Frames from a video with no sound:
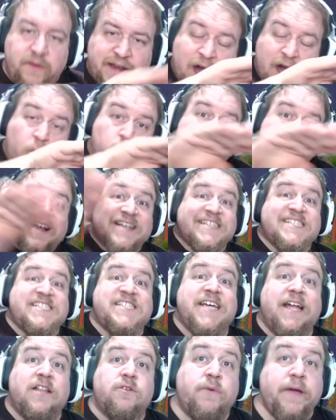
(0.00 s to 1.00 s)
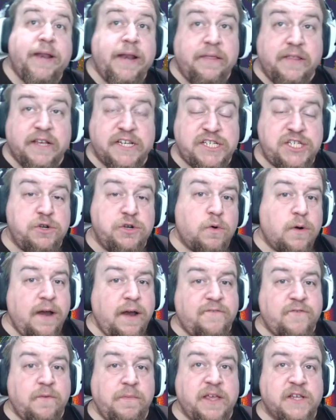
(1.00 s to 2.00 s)
now we're accelerating the story
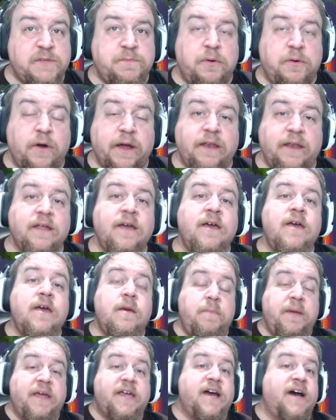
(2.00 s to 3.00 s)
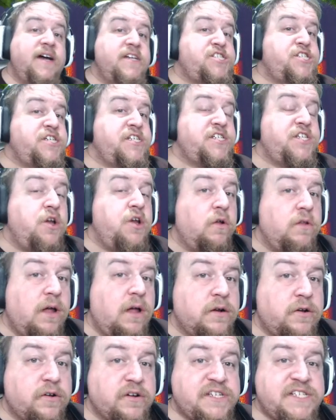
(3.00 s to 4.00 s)
from this point because she's no
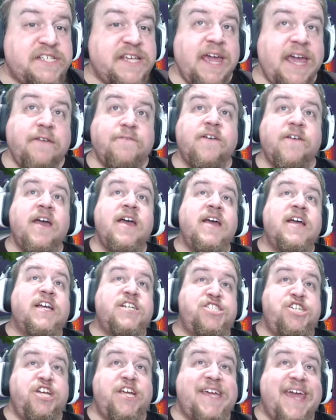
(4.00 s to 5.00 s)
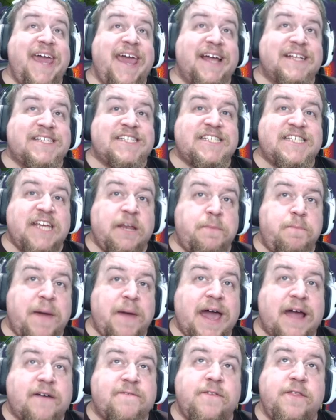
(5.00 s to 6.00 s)
longer safe. She can't sit
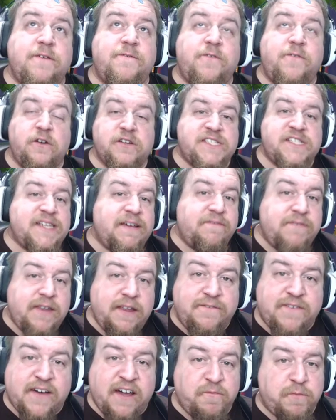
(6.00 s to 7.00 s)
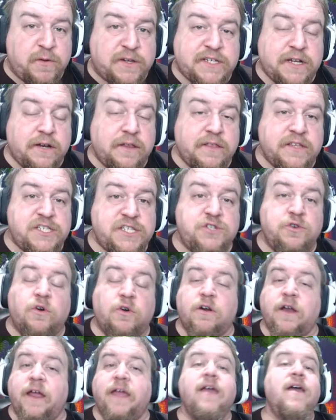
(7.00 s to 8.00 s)
back for the first 75% of the
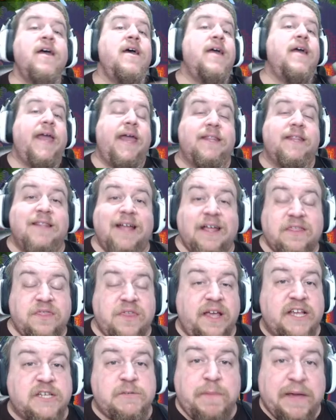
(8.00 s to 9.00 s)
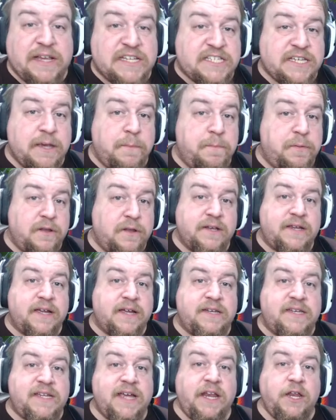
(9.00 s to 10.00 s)
story and let things be simple and
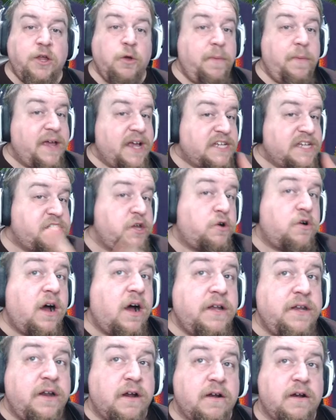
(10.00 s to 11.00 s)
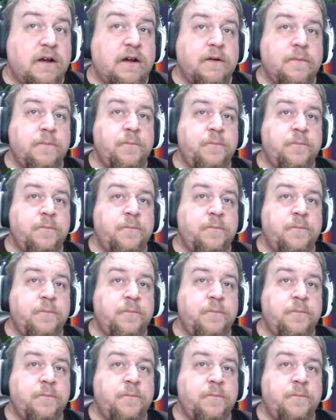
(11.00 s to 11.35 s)
continue, because they're onto her.